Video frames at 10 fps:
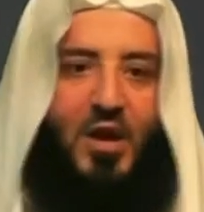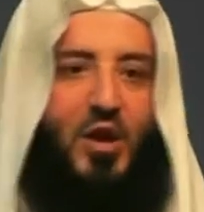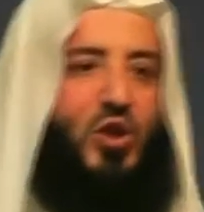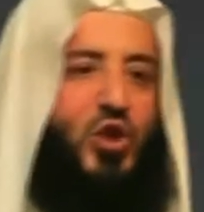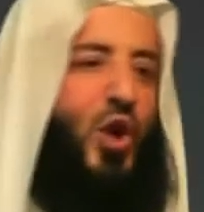
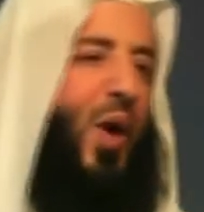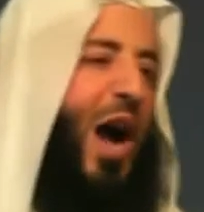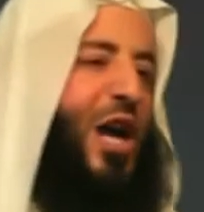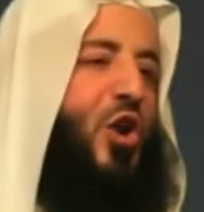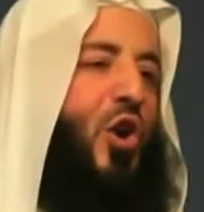So
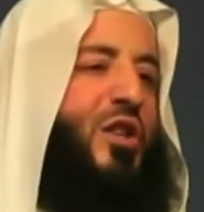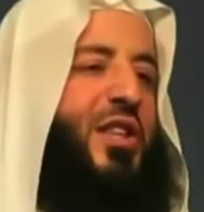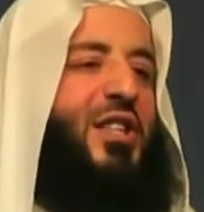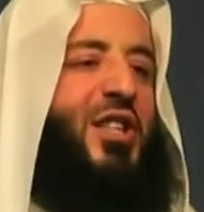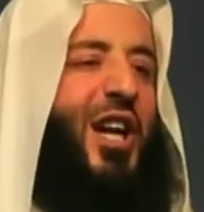I
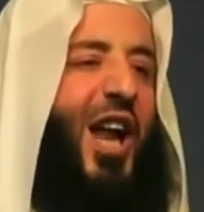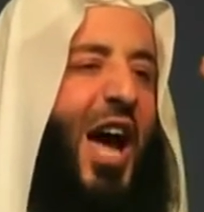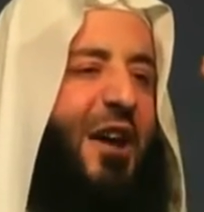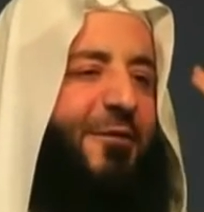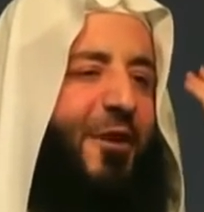looked at the
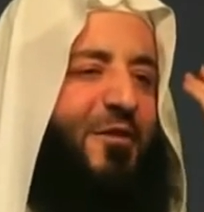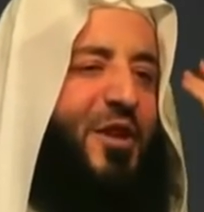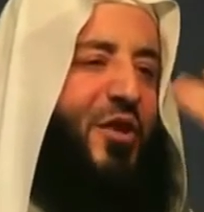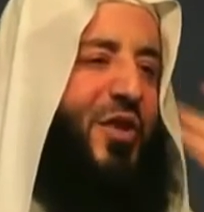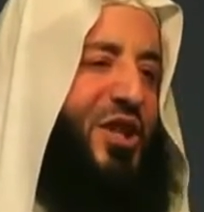life of
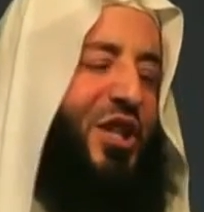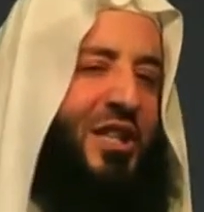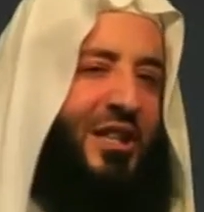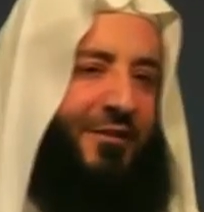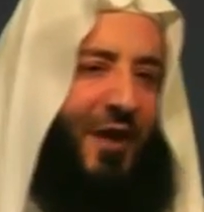the rich
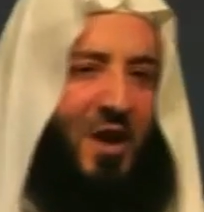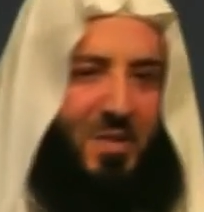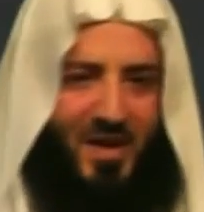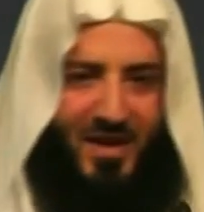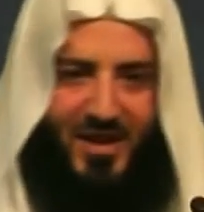and the
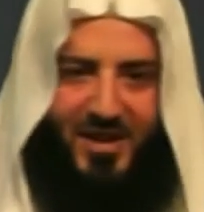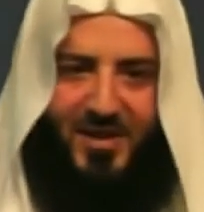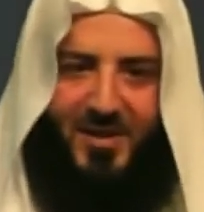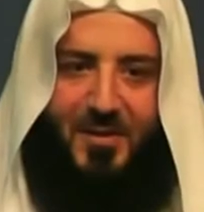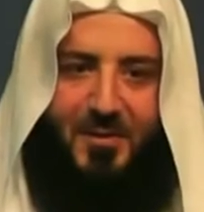famous,